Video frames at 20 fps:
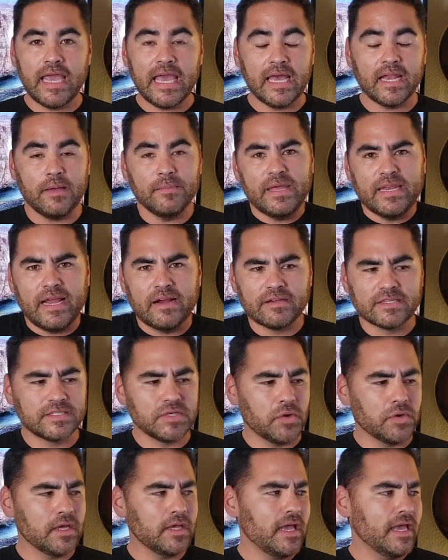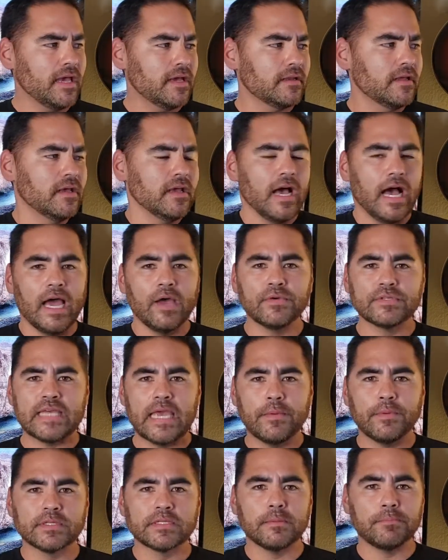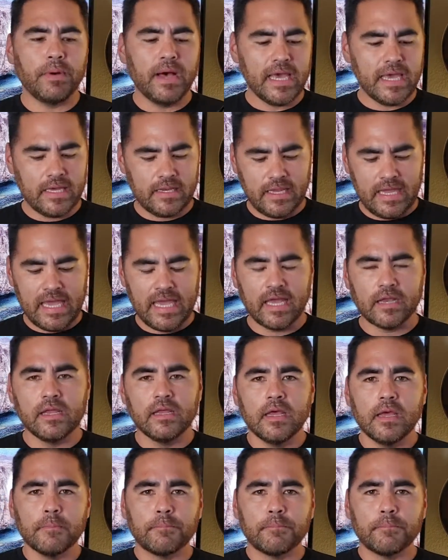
and I'm in Arizona, and I was able to buy it and